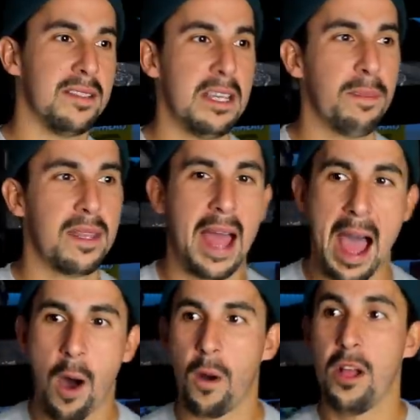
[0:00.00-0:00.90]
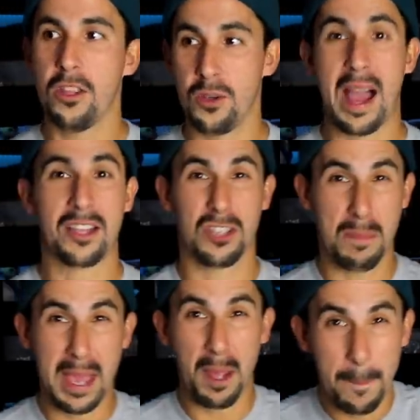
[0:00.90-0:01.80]
deep into how to actually
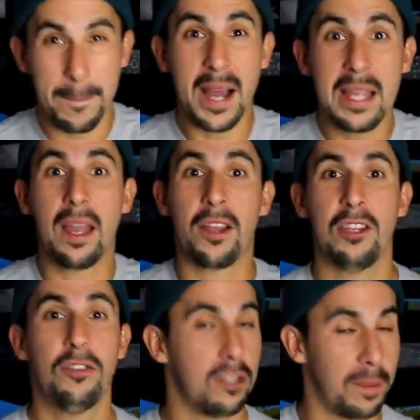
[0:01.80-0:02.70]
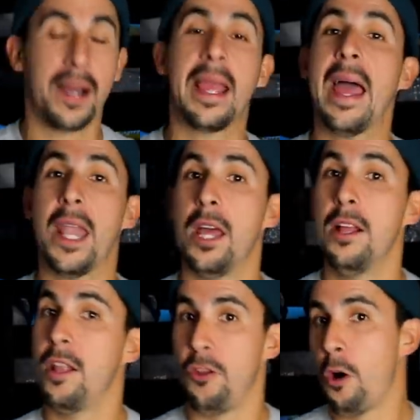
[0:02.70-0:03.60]
make money on YouTube. Again,
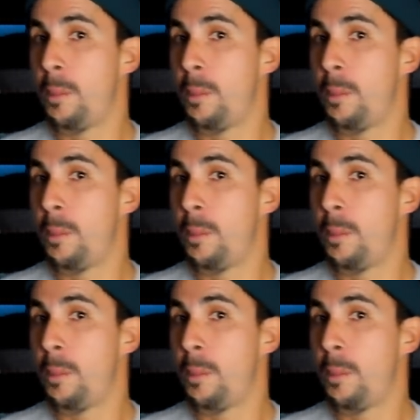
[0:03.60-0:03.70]
no